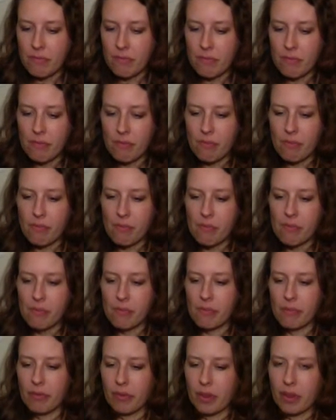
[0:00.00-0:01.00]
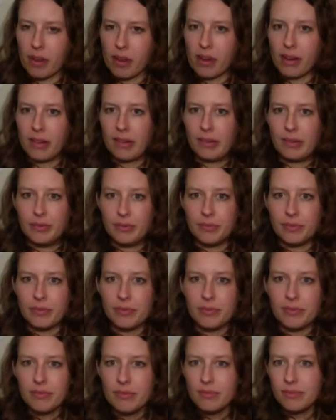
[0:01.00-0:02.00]

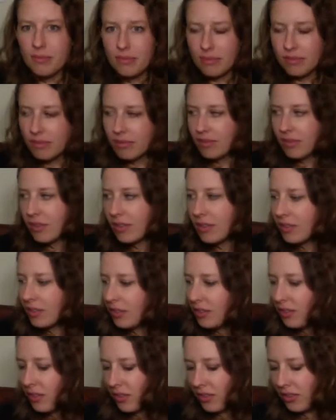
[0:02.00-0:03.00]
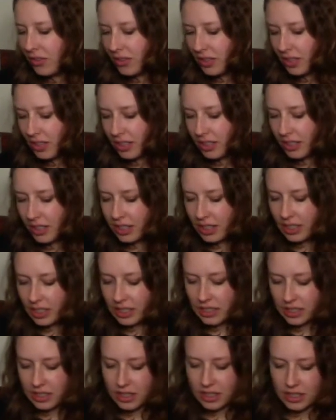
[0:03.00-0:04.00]

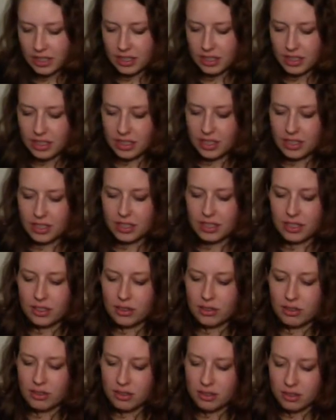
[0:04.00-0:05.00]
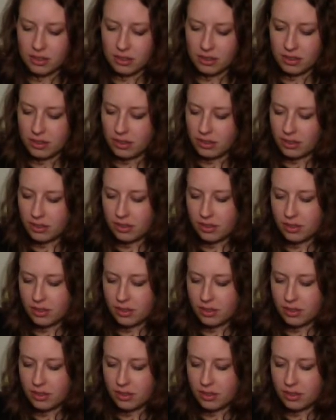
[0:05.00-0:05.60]
No words are spoken by the person on screen.